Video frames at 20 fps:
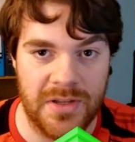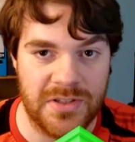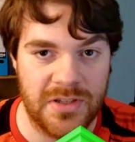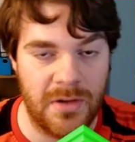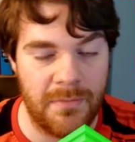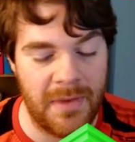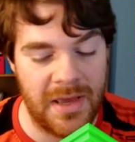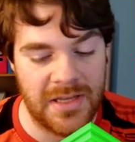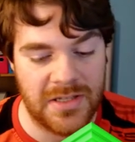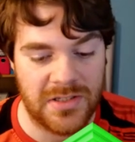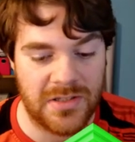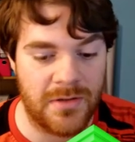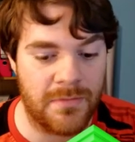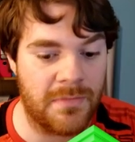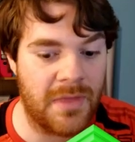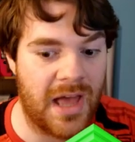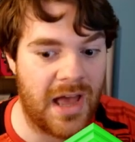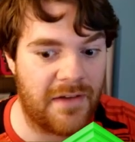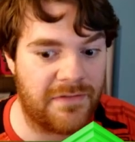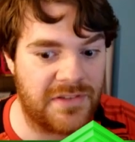So it makes them
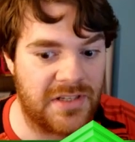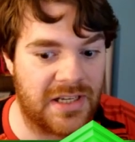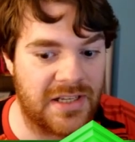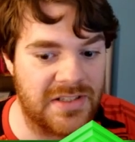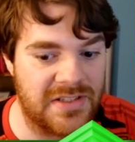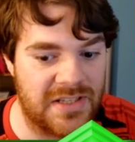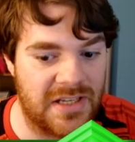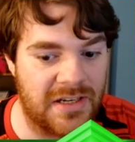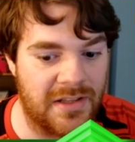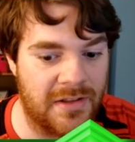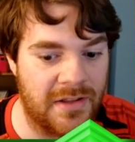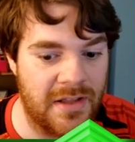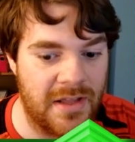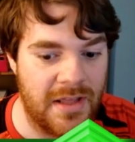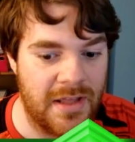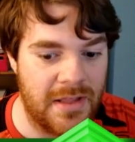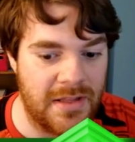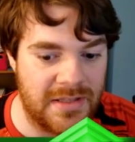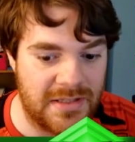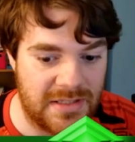have to consider
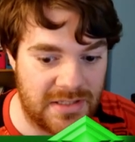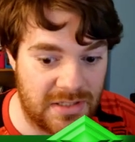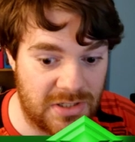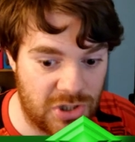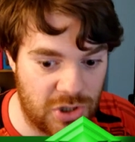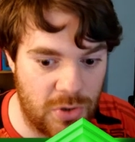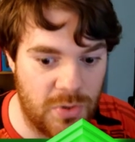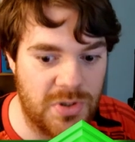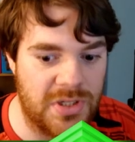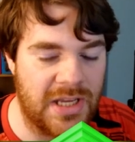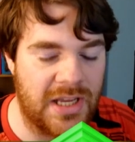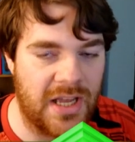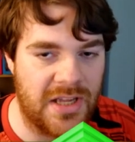choosing